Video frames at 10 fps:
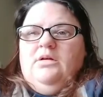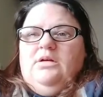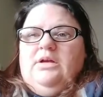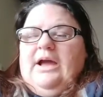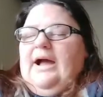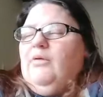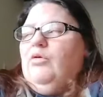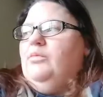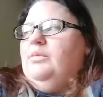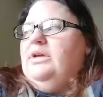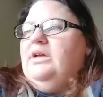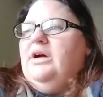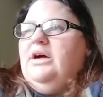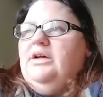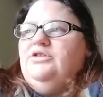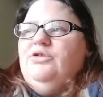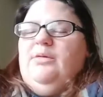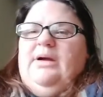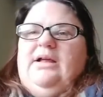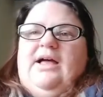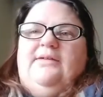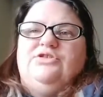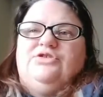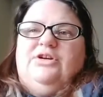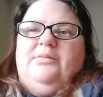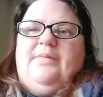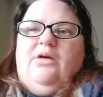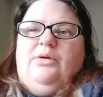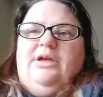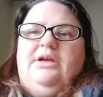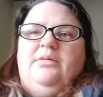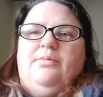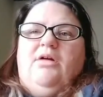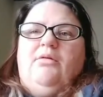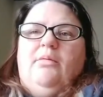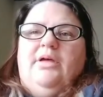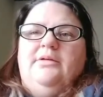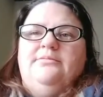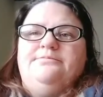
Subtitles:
yeah, I won't be doing my live stream that week, probably.